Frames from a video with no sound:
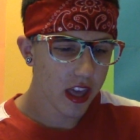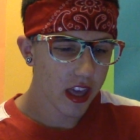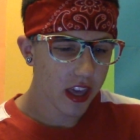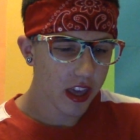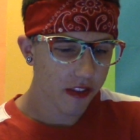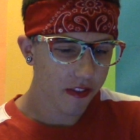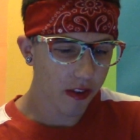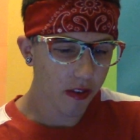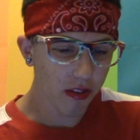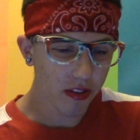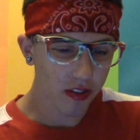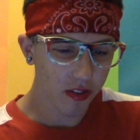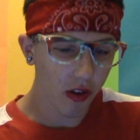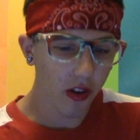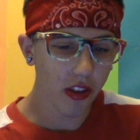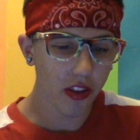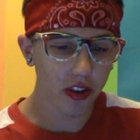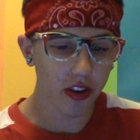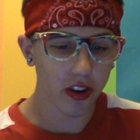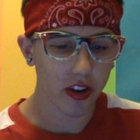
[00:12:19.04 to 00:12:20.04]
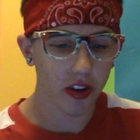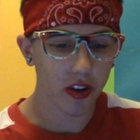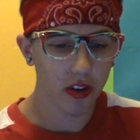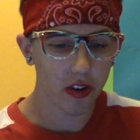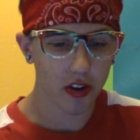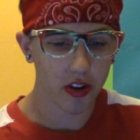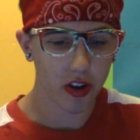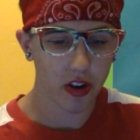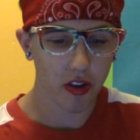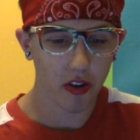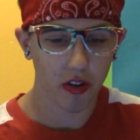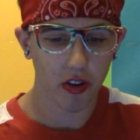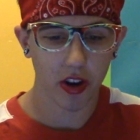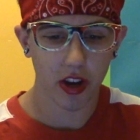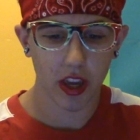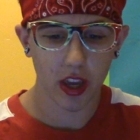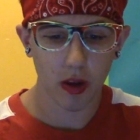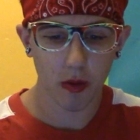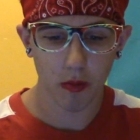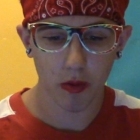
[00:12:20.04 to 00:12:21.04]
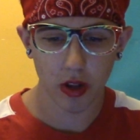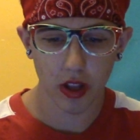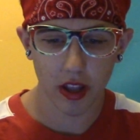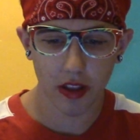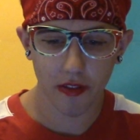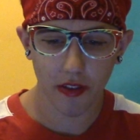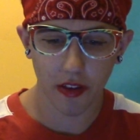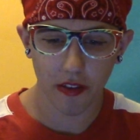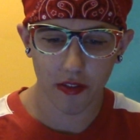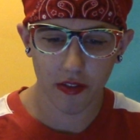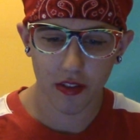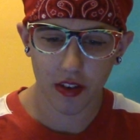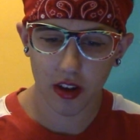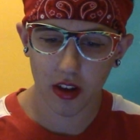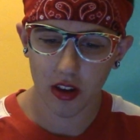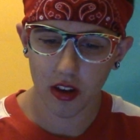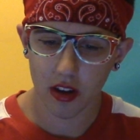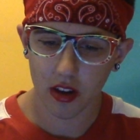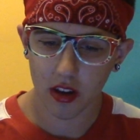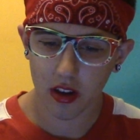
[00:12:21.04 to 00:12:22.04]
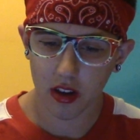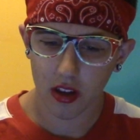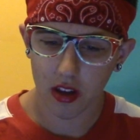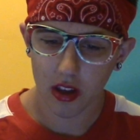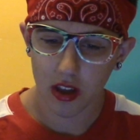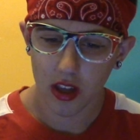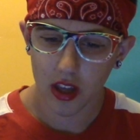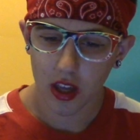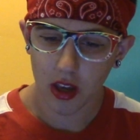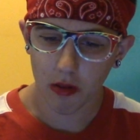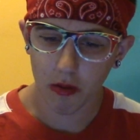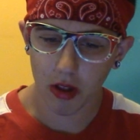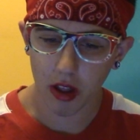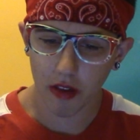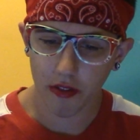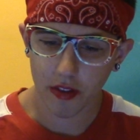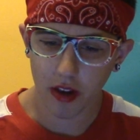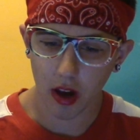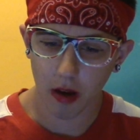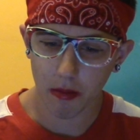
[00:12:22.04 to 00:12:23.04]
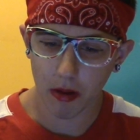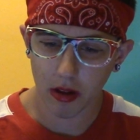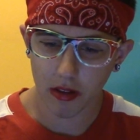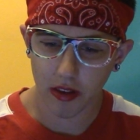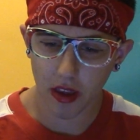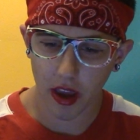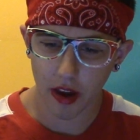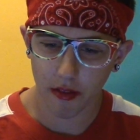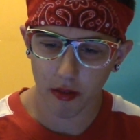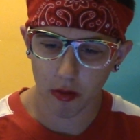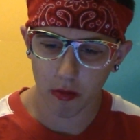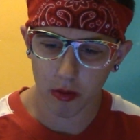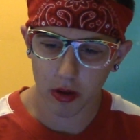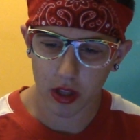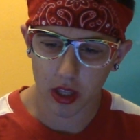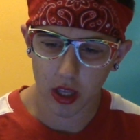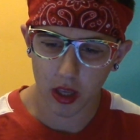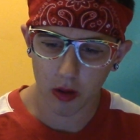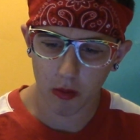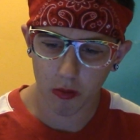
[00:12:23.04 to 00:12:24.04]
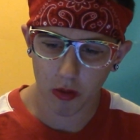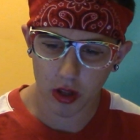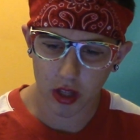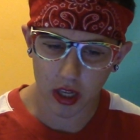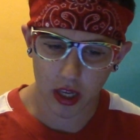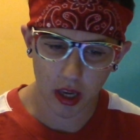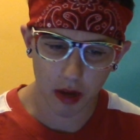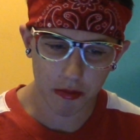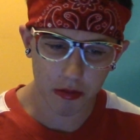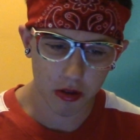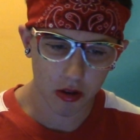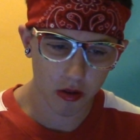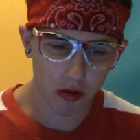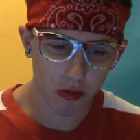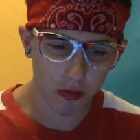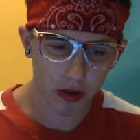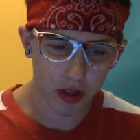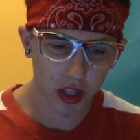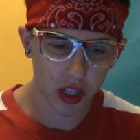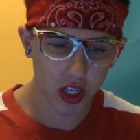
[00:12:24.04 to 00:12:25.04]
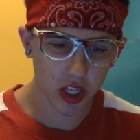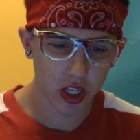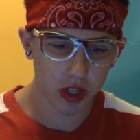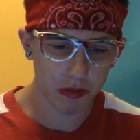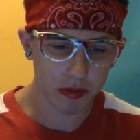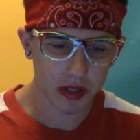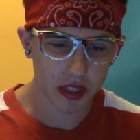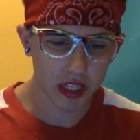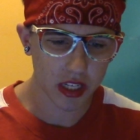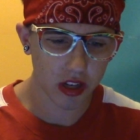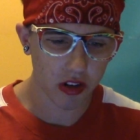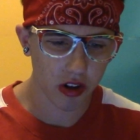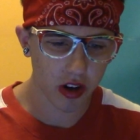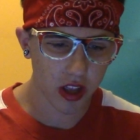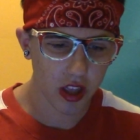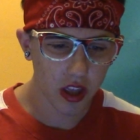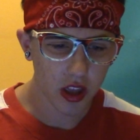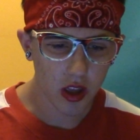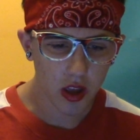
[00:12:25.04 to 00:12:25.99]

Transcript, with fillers: If he was going to hurt Corey, he would have he would have come out to everyone. He wouldn't have kept their relationship a secret.